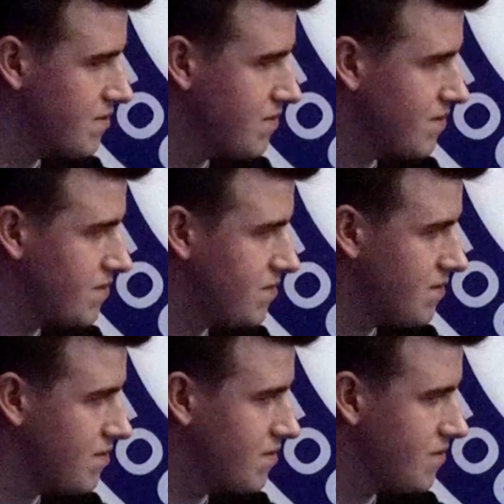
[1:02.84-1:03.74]
a massive
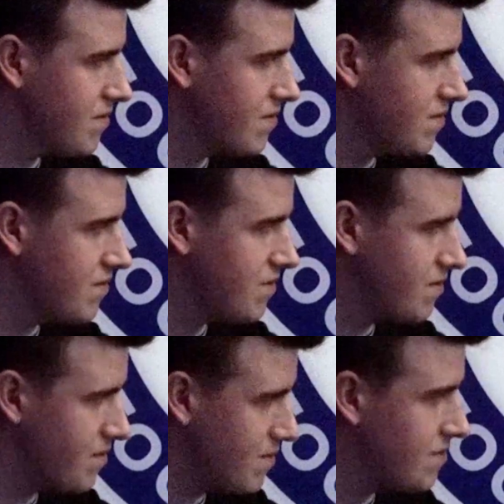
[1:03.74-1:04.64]
club,
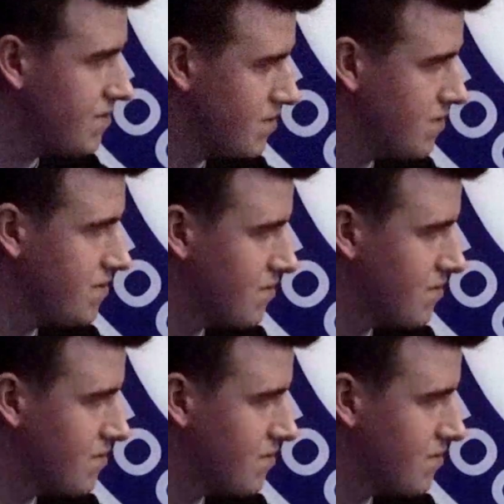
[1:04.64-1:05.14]
loads of history.